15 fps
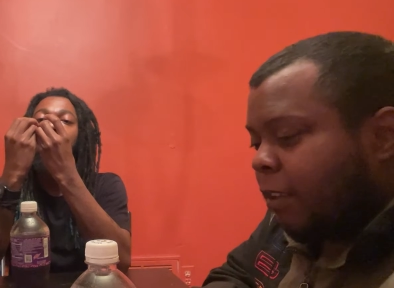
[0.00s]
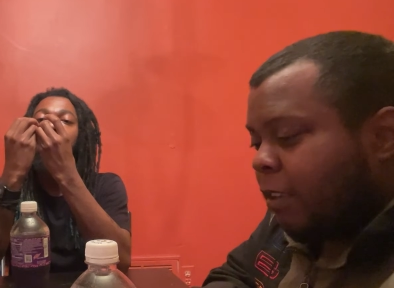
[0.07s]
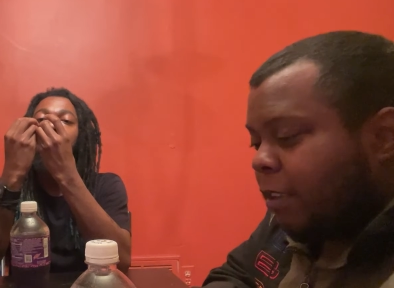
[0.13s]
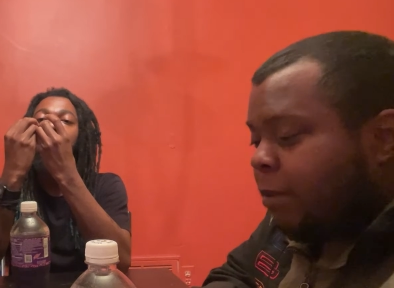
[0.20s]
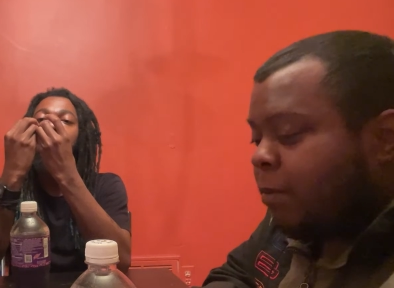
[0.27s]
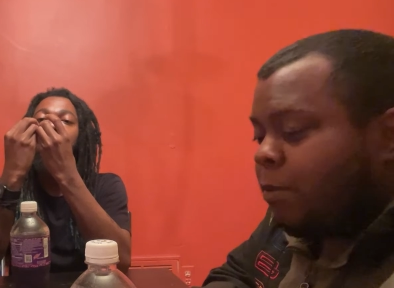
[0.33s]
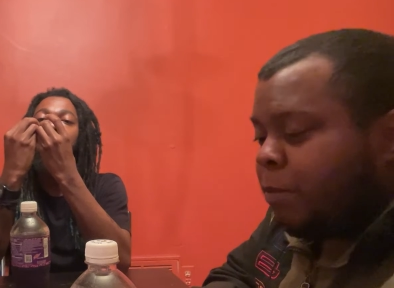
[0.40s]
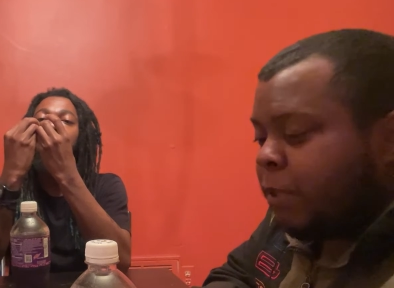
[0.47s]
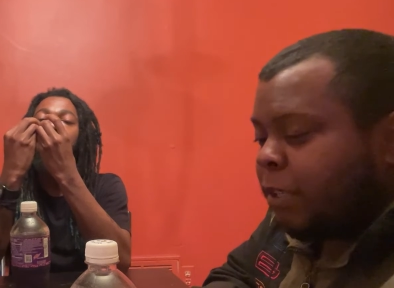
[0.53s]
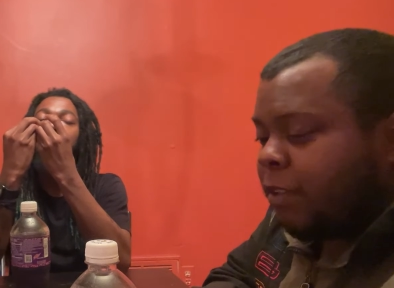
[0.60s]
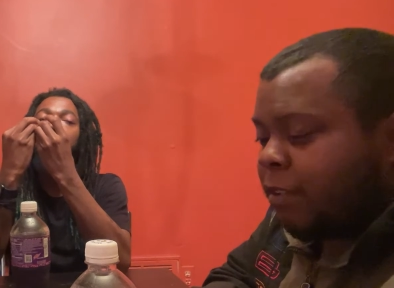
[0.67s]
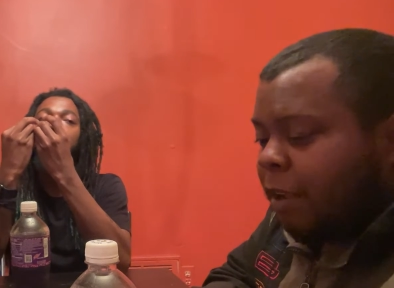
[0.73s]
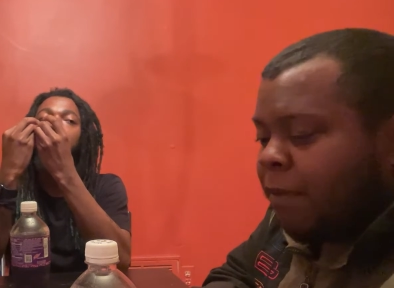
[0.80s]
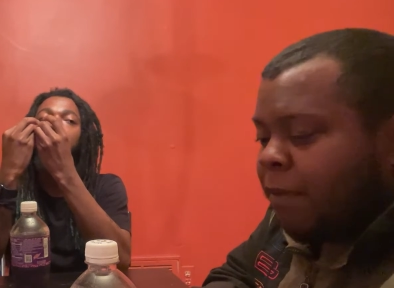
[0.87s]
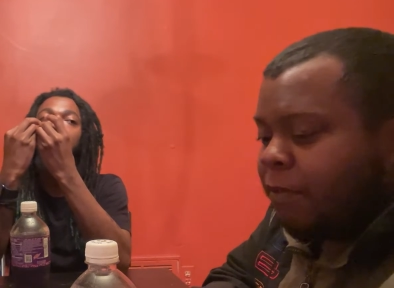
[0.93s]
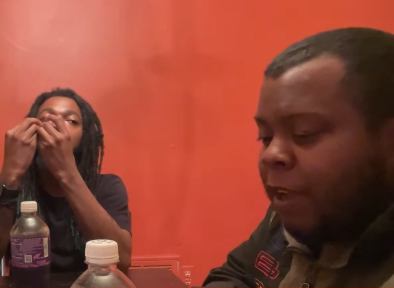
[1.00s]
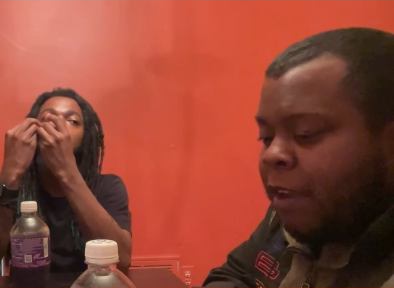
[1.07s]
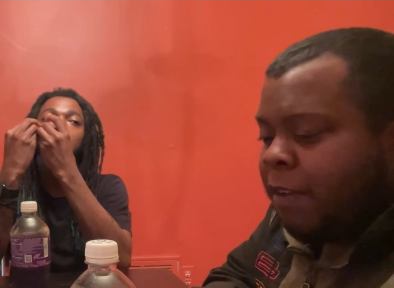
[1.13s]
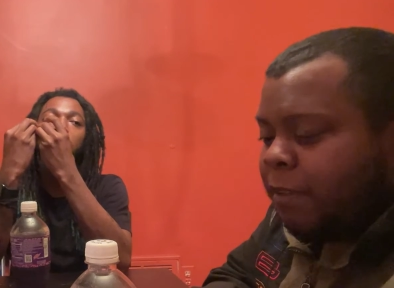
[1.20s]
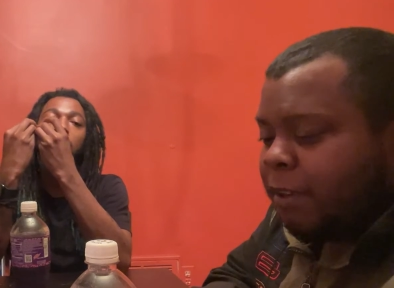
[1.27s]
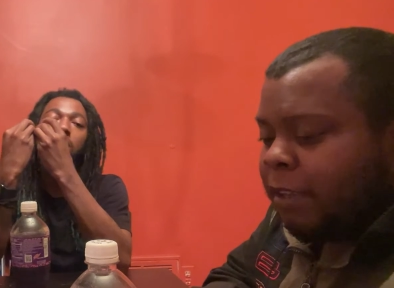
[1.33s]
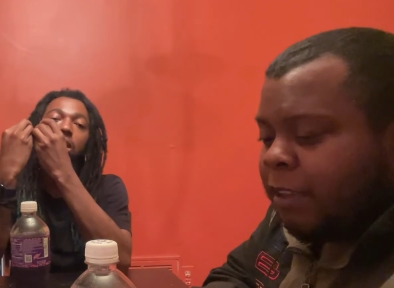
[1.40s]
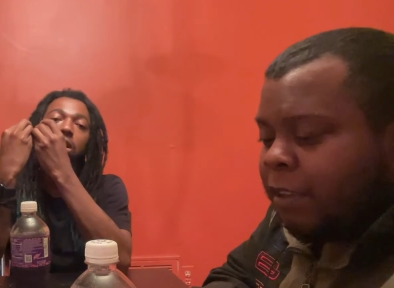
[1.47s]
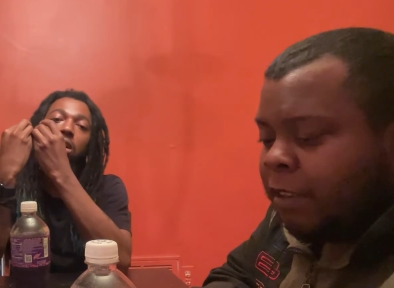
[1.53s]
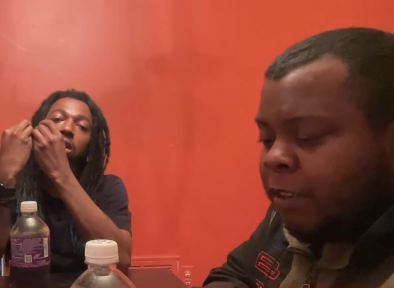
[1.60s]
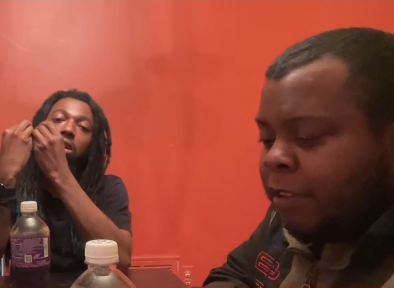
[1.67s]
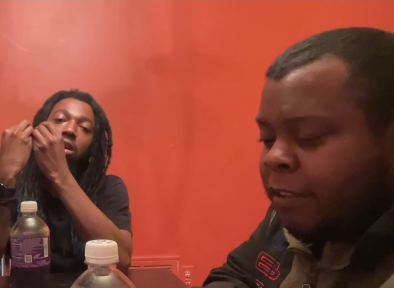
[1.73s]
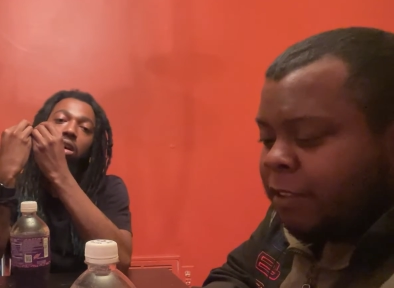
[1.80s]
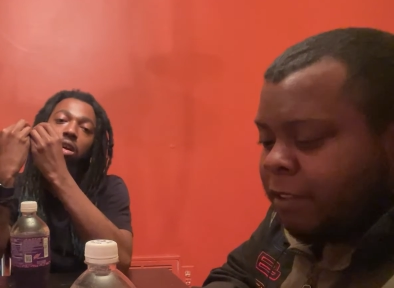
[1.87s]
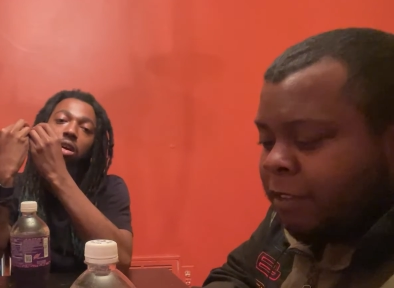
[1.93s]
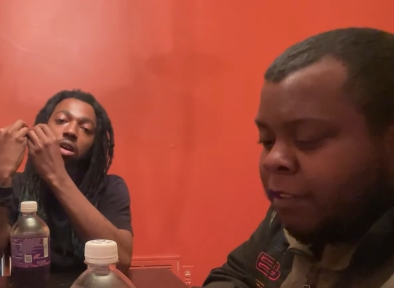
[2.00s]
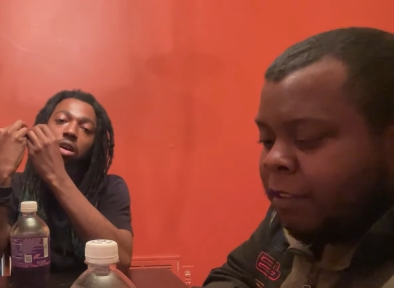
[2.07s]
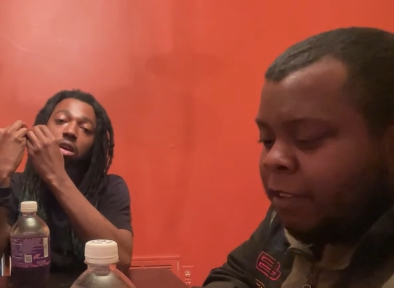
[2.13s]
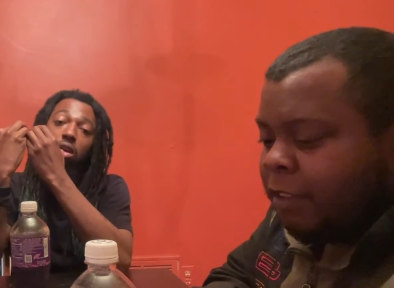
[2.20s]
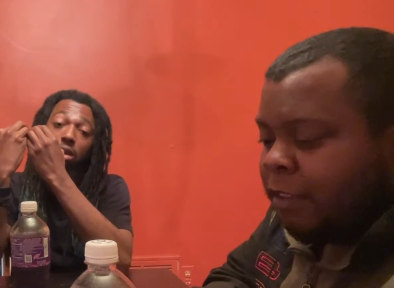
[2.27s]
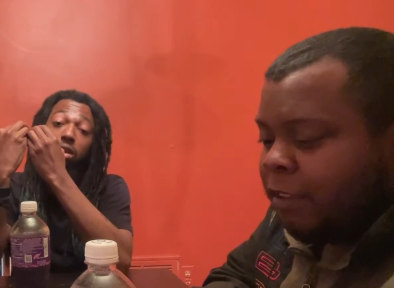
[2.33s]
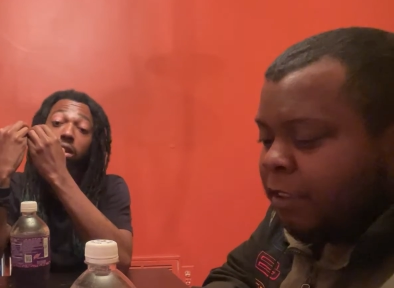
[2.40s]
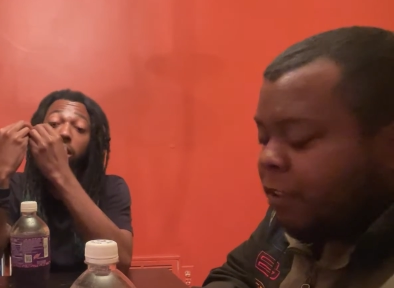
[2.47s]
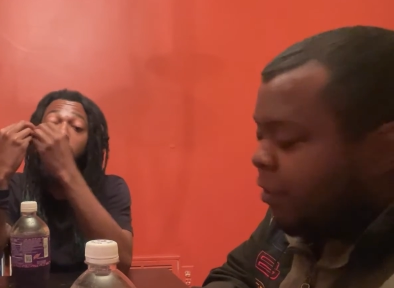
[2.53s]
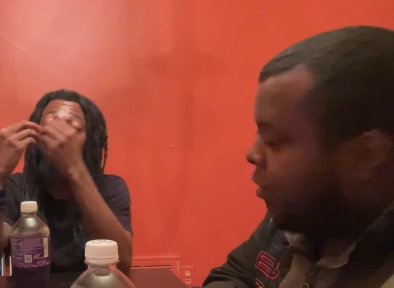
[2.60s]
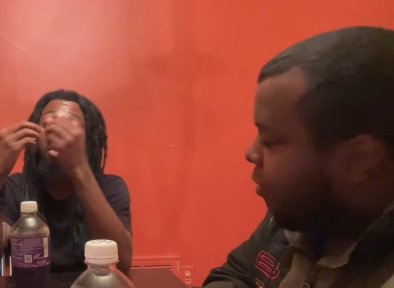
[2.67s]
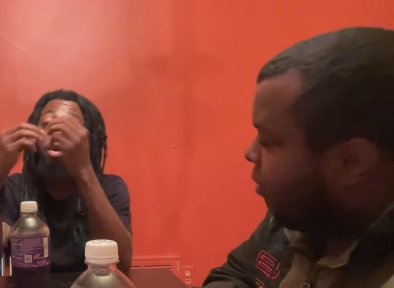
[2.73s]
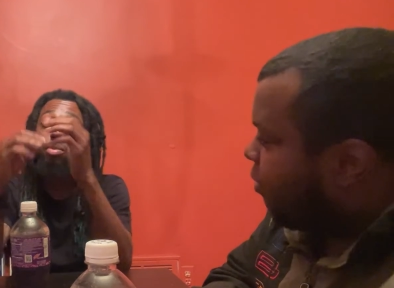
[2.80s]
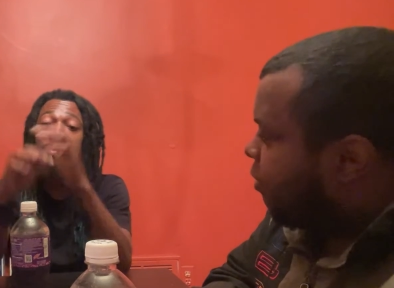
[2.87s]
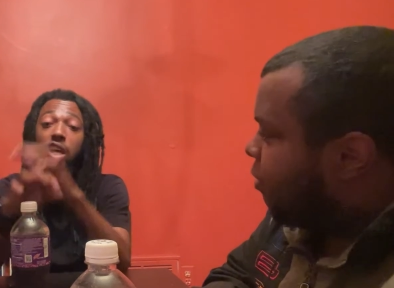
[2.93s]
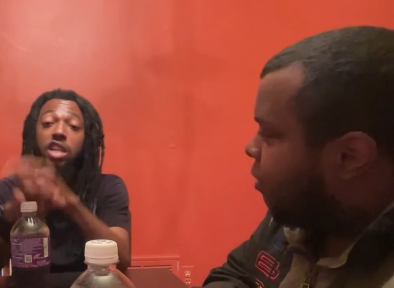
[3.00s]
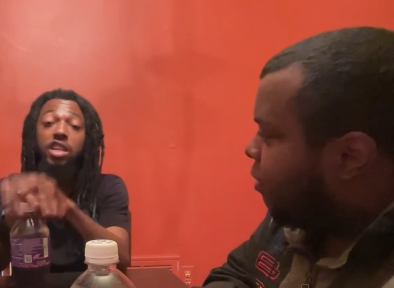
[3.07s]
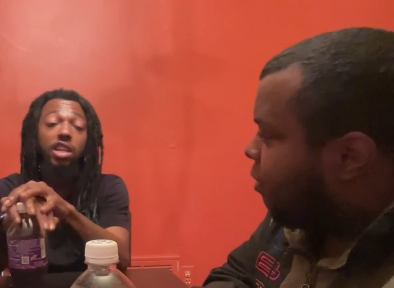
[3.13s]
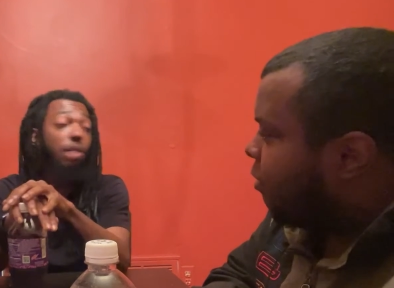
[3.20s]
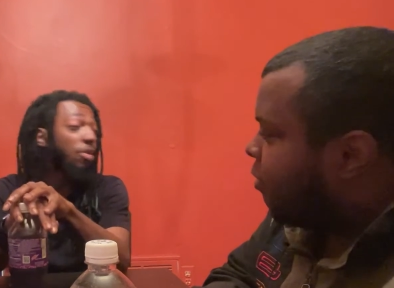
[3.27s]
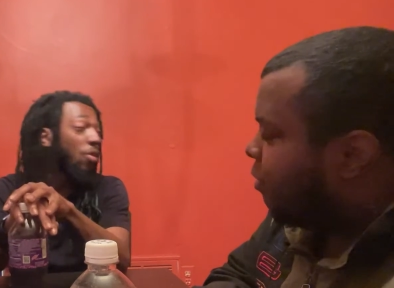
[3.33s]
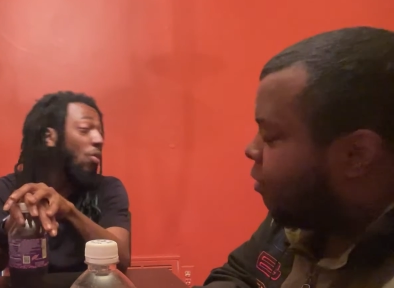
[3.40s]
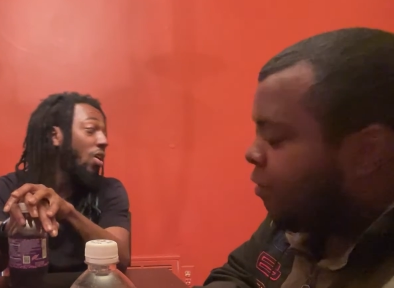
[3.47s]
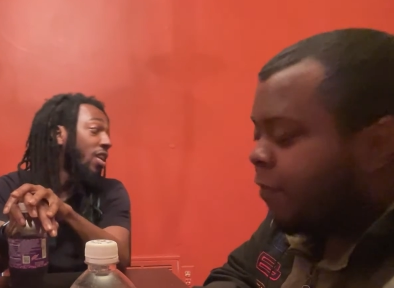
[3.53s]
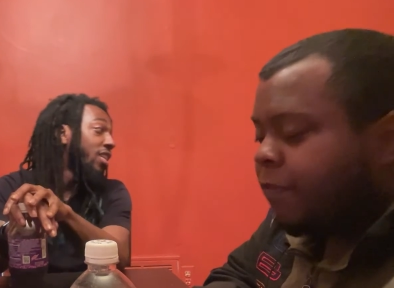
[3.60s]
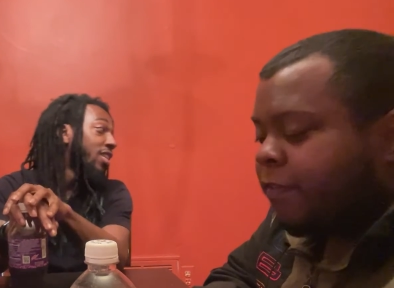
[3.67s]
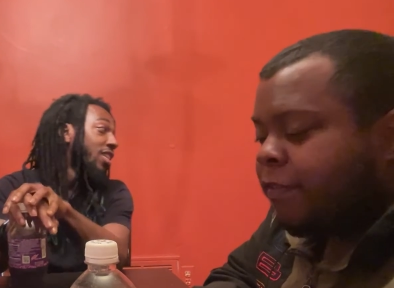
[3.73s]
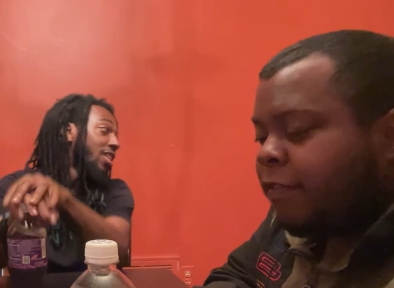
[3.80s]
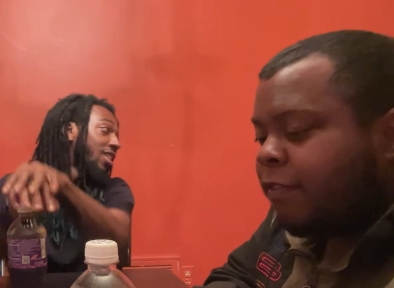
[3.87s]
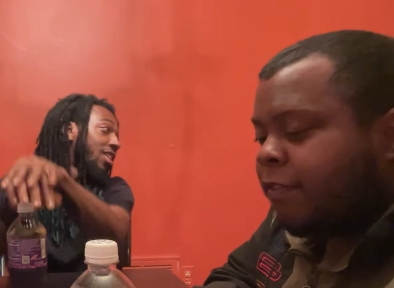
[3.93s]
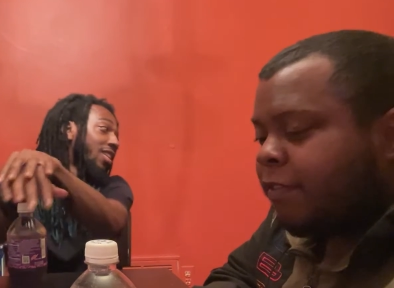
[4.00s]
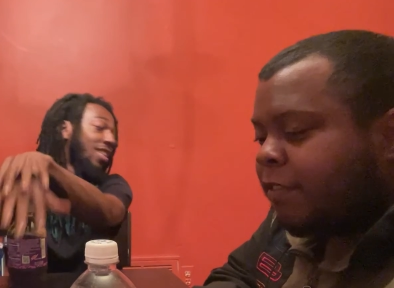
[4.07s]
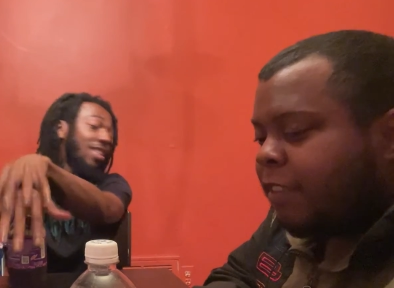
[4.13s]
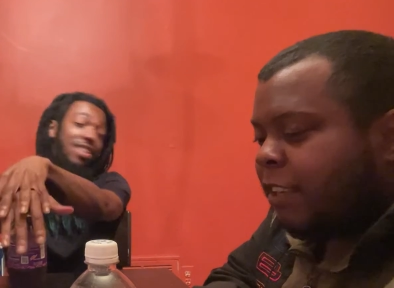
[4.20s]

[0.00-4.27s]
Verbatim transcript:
Speaker 1: This would be the top five right here. Yeah, Purple Thunder number, number one. one. Yeah.